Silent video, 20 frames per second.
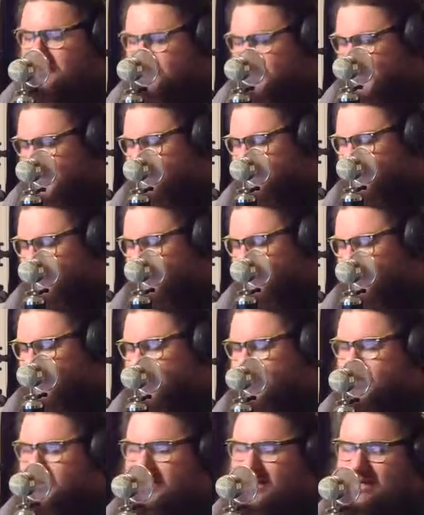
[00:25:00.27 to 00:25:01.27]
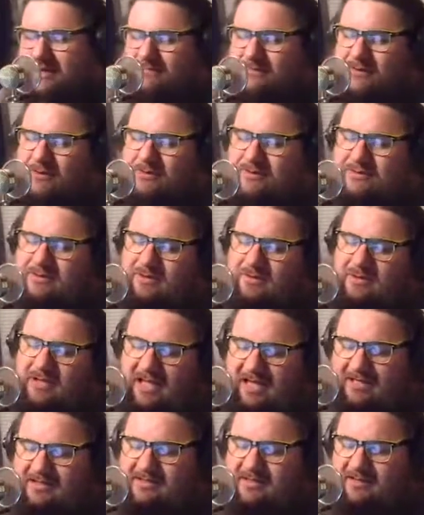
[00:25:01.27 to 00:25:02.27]
people, and a lot of folks don't
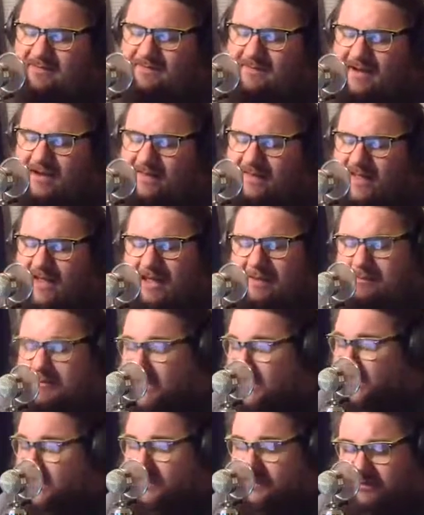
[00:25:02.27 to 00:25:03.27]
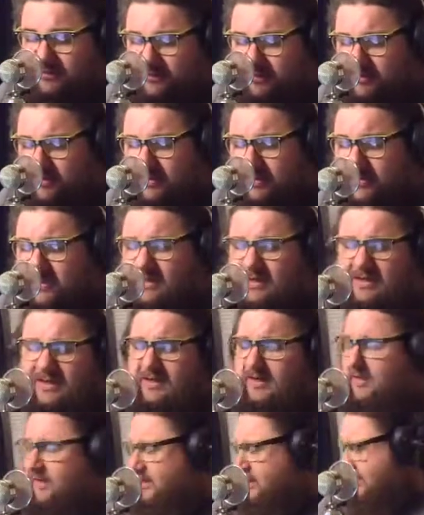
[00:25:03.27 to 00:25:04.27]
like stuff like that, me included.
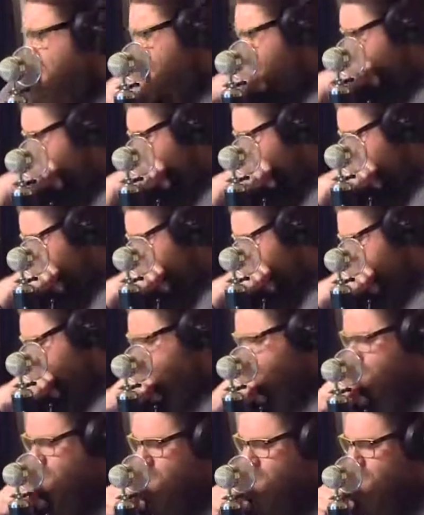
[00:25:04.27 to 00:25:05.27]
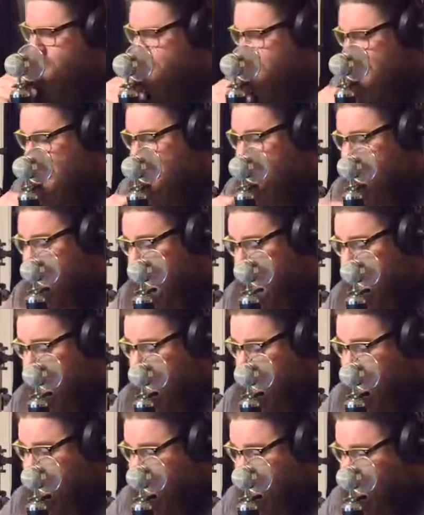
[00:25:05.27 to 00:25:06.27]
Matter of
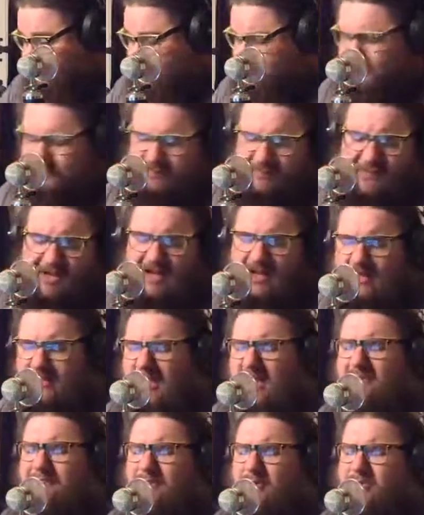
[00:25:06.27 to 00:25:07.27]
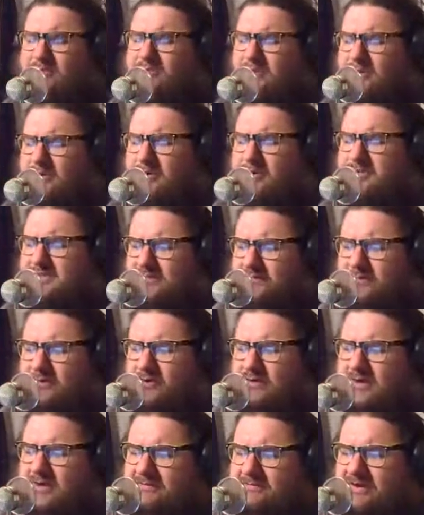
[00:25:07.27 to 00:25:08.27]
fact, a lot of folks will notice
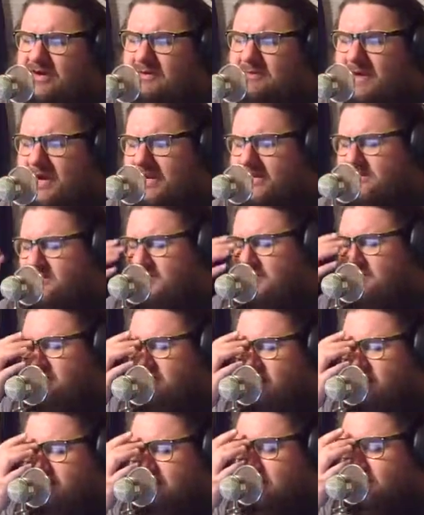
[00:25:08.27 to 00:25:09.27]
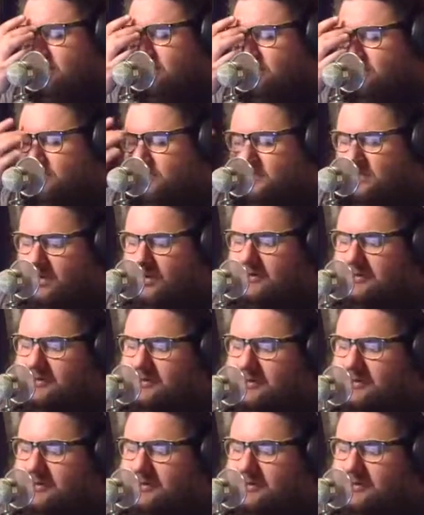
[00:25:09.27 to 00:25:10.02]
if anybody's listening to this who saw